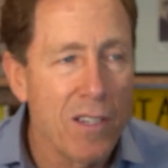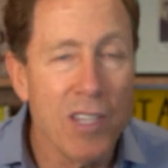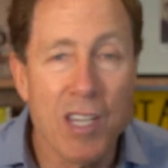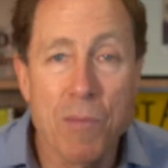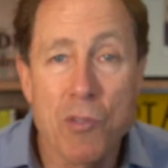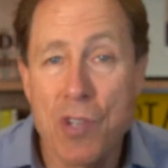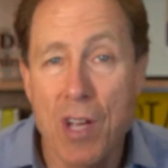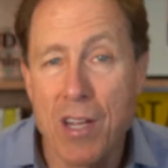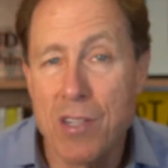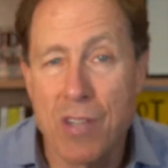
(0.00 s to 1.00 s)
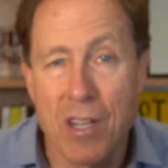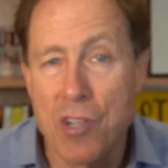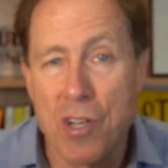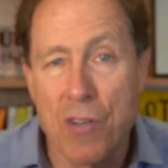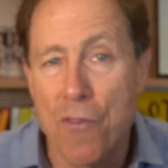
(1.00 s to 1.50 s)
Teams change. They
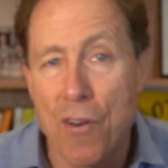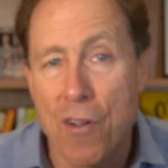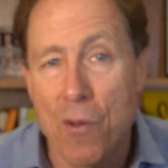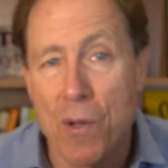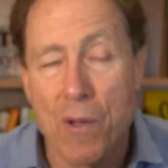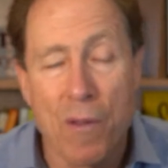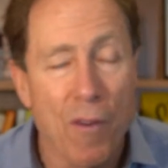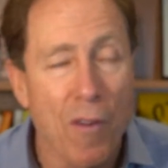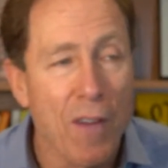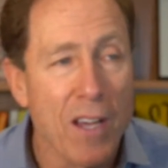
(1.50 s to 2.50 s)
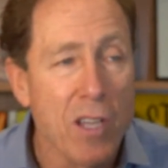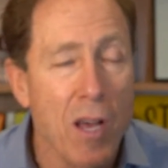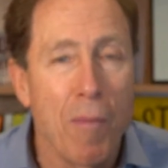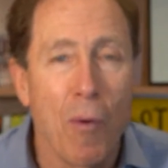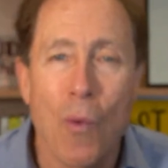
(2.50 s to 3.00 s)
change very quickly and very fast.
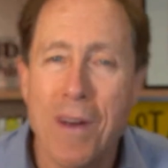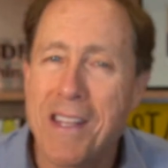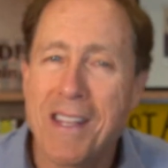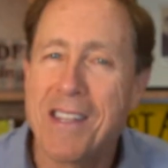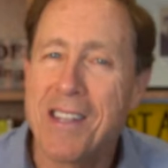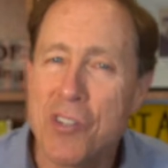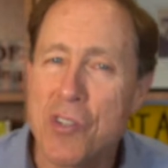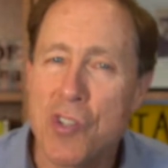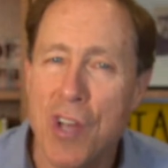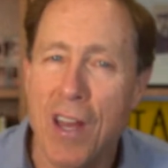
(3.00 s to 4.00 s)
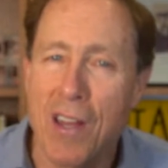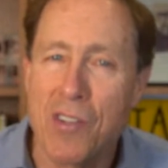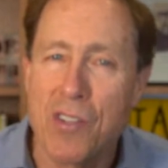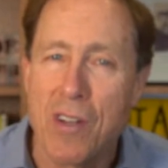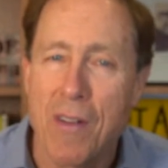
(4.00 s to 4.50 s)
But one thing that doesn't
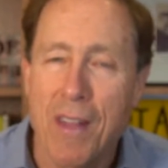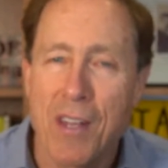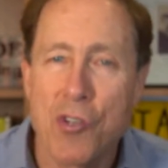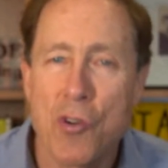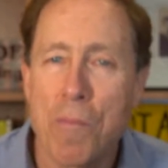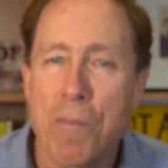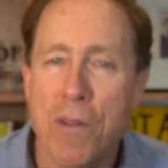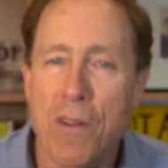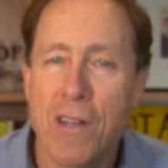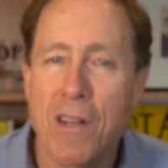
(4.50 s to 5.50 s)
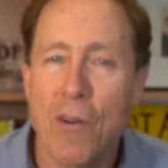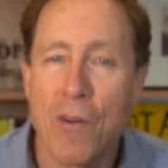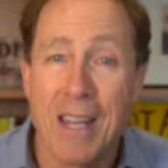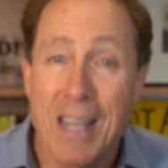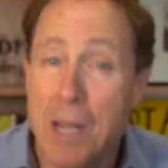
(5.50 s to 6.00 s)
change is your ability
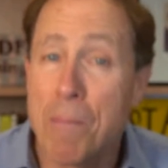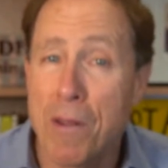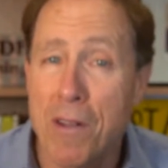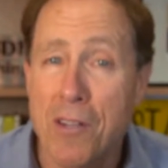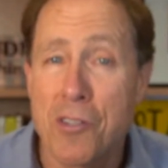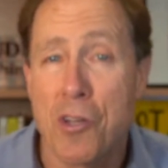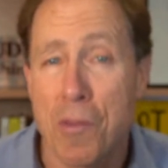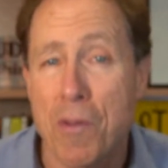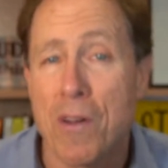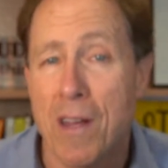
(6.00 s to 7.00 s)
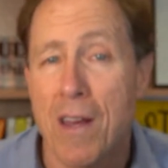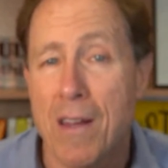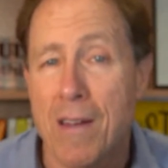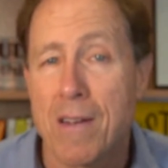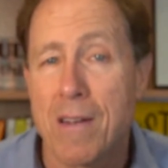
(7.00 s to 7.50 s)
or inability to communicate.